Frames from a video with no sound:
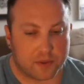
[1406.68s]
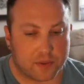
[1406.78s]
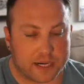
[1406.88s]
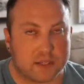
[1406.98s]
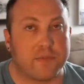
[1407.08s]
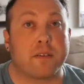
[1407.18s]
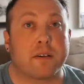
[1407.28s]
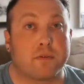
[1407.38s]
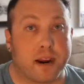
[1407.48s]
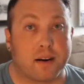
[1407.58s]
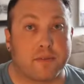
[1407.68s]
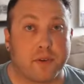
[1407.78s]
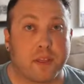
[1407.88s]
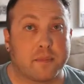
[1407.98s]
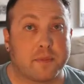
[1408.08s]
is very rare
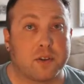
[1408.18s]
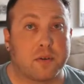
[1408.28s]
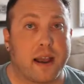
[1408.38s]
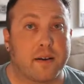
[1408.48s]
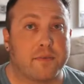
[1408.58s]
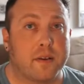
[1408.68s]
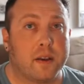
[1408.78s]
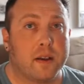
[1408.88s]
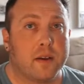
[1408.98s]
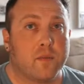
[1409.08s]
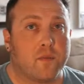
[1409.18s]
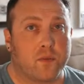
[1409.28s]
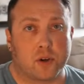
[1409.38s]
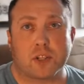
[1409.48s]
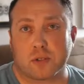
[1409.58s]
for them to have
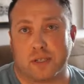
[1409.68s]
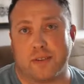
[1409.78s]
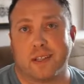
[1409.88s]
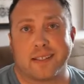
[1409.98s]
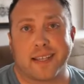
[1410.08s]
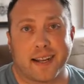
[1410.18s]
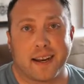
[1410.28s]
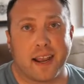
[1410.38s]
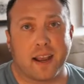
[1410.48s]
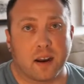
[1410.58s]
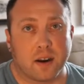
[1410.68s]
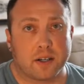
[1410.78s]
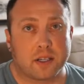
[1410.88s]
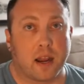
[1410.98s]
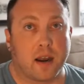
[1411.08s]
first or even secondhand
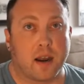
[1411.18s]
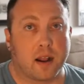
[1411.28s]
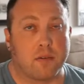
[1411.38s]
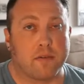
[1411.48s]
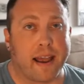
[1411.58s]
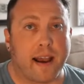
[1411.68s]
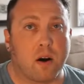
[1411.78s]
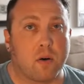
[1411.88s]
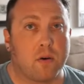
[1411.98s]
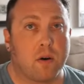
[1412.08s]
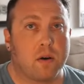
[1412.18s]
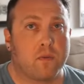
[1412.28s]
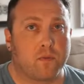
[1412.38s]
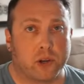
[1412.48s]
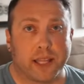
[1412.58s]
understanding of how
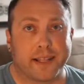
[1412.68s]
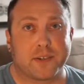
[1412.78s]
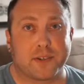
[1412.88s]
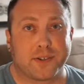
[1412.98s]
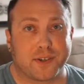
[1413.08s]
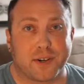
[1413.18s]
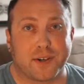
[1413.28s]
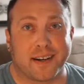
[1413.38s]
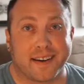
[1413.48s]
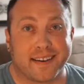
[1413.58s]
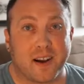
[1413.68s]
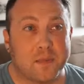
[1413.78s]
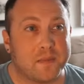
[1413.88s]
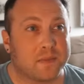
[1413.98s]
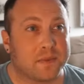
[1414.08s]
freelancers earn an
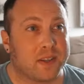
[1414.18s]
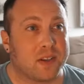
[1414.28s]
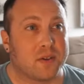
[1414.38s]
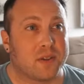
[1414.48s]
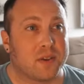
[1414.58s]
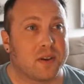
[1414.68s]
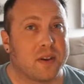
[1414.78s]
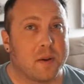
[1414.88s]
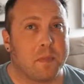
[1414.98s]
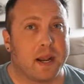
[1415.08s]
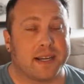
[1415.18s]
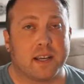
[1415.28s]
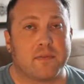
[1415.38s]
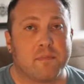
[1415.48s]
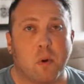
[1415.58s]
income. The
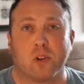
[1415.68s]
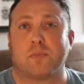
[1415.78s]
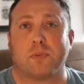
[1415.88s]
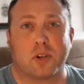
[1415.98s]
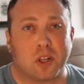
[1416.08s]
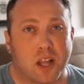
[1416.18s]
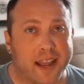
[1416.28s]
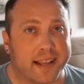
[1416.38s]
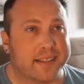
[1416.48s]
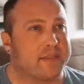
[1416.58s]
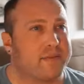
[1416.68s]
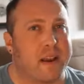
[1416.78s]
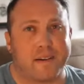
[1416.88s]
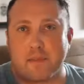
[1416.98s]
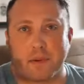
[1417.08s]
idea of multiple clients and
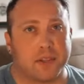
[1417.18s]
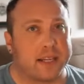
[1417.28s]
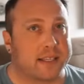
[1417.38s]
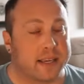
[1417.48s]
variability